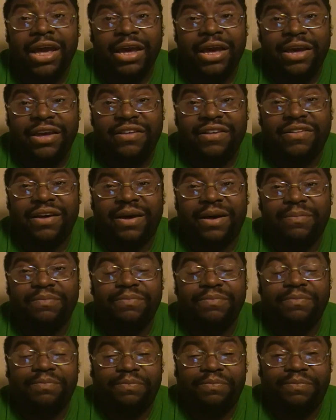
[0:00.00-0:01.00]
He's
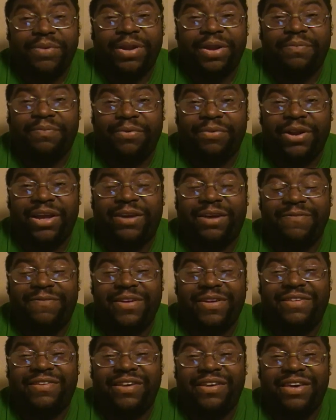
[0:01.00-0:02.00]
been a pretty
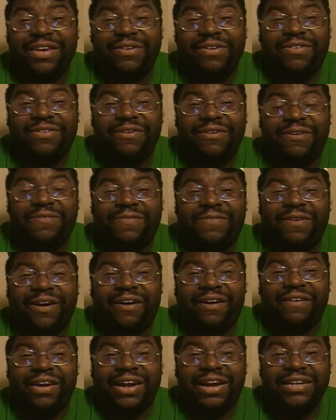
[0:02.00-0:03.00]
convincing heel so
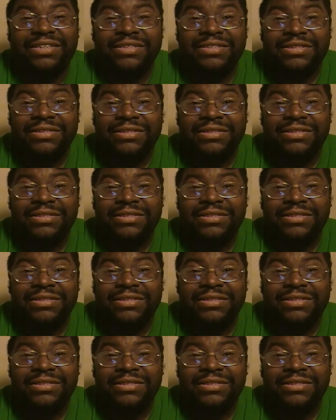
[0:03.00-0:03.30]
far, and